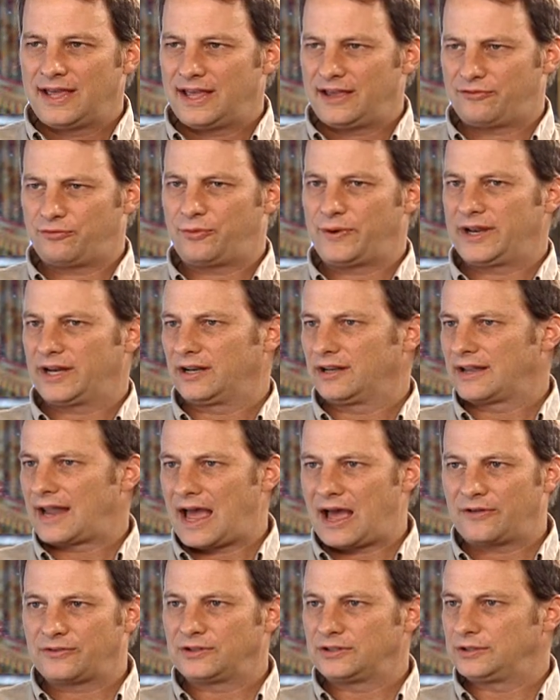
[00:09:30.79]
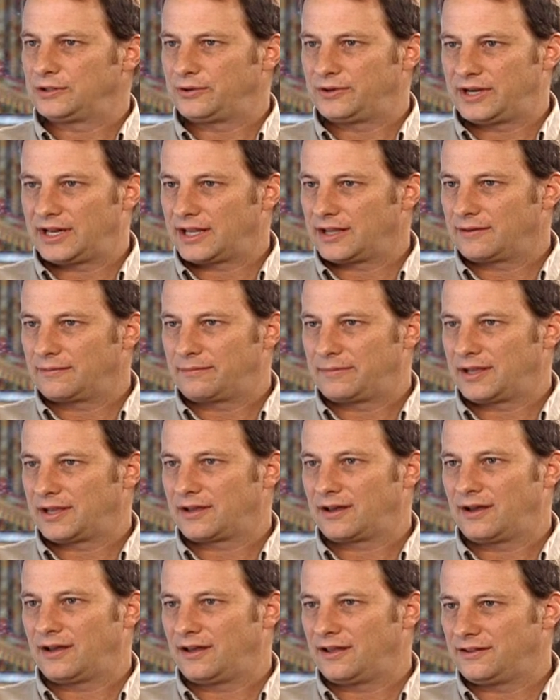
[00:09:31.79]
if we had allowed the looting
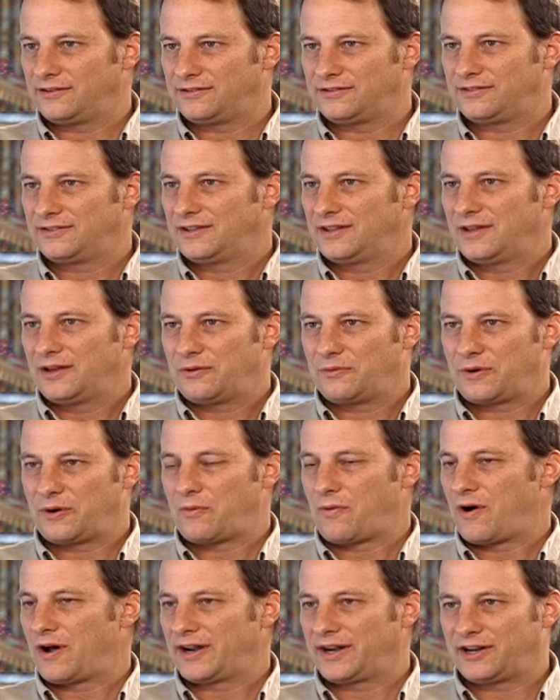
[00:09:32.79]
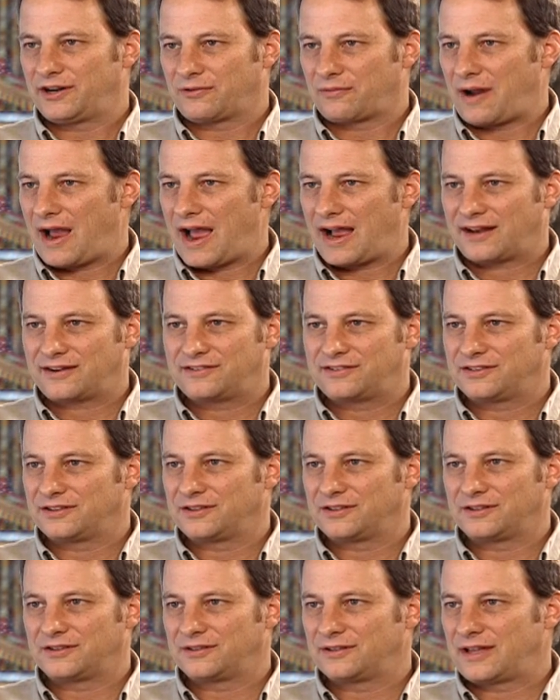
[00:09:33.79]
because we wanted Iraq
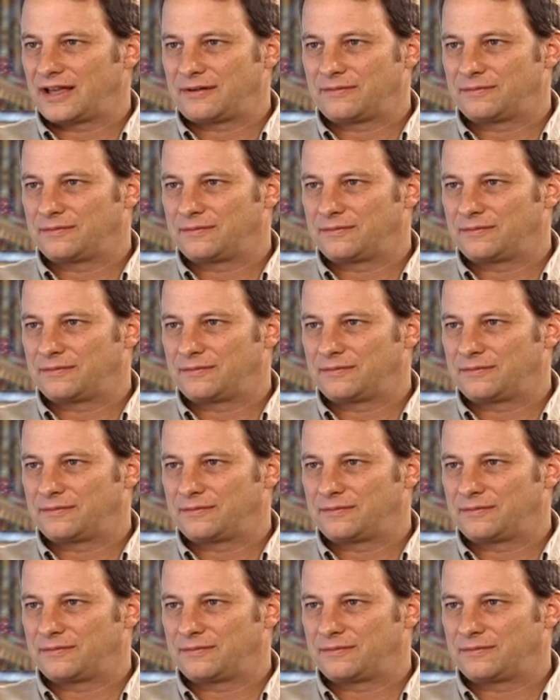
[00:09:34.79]
to